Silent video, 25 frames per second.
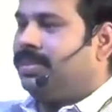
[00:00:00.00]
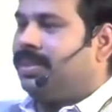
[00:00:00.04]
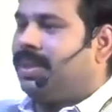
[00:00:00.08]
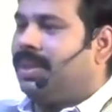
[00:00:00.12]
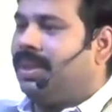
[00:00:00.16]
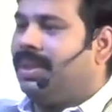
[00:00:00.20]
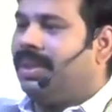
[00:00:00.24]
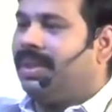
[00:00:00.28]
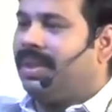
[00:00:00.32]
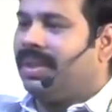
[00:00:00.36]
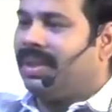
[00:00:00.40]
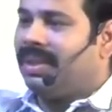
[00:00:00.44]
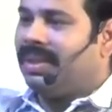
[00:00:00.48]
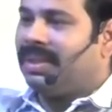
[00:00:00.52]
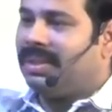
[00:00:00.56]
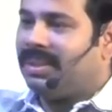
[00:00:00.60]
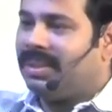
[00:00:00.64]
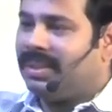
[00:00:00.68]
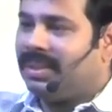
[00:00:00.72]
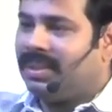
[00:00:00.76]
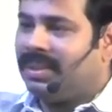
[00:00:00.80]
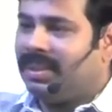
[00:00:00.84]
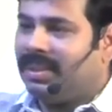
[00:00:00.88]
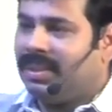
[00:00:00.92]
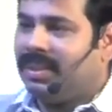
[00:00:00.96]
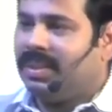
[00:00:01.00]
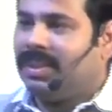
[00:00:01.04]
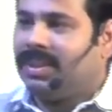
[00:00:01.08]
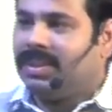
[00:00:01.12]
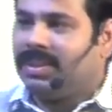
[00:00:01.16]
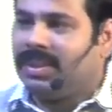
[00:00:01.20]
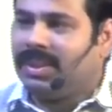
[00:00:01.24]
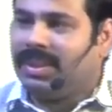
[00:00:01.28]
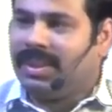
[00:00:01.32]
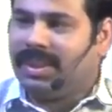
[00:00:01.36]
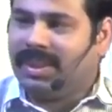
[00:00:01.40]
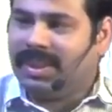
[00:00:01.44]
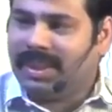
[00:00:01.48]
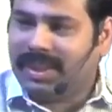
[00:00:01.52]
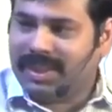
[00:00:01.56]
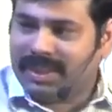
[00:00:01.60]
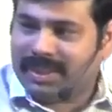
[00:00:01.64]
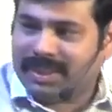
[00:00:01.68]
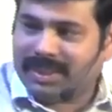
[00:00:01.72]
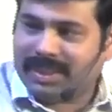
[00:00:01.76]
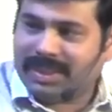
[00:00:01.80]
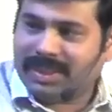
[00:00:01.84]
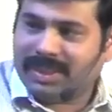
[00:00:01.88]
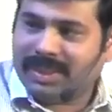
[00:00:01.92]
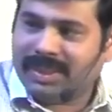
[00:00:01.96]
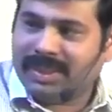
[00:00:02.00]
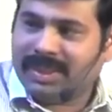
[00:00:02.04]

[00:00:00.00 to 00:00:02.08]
Clear, huh? So he is